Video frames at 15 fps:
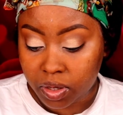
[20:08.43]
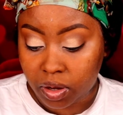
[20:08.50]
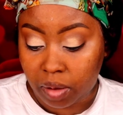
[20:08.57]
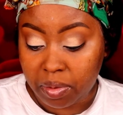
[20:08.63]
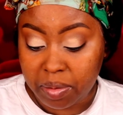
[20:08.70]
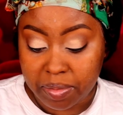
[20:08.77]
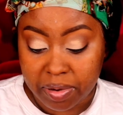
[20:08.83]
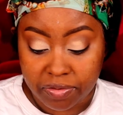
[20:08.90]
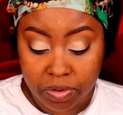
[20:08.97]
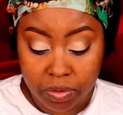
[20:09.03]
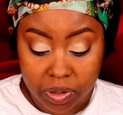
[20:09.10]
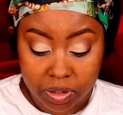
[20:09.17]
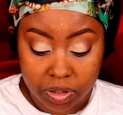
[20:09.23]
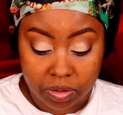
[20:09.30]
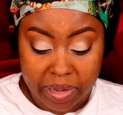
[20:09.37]
I mean, but if you
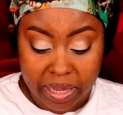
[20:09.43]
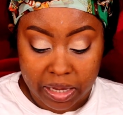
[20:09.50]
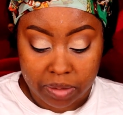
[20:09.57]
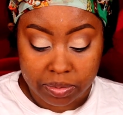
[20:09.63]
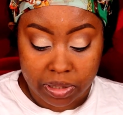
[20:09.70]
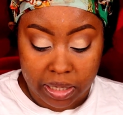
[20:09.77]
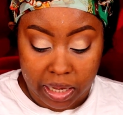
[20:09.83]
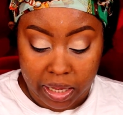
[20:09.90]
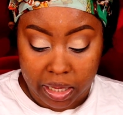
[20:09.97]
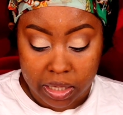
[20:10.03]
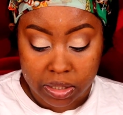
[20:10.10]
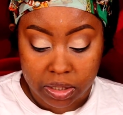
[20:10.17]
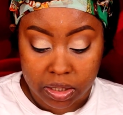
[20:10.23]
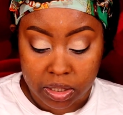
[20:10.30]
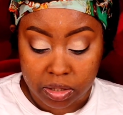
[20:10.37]
want your makeup to
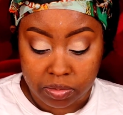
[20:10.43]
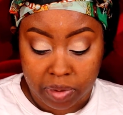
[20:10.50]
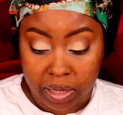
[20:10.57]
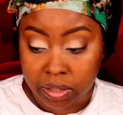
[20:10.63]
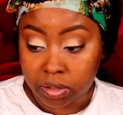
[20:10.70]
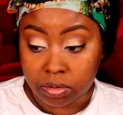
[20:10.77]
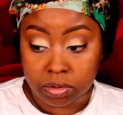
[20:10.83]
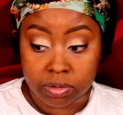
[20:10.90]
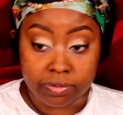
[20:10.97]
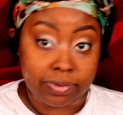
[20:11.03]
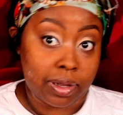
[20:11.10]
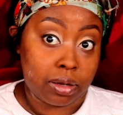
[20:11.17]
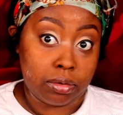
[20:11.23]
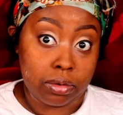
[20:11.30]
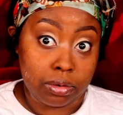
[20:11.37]
last, then you might just want to
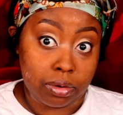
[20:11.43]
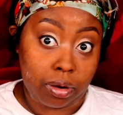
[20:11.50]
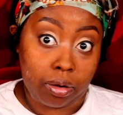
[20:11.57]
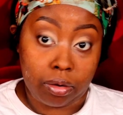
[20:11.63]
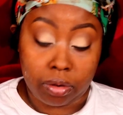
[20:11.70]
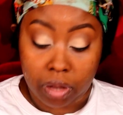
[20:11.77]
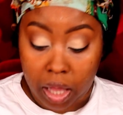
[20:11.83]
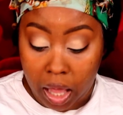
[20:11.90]
follow along.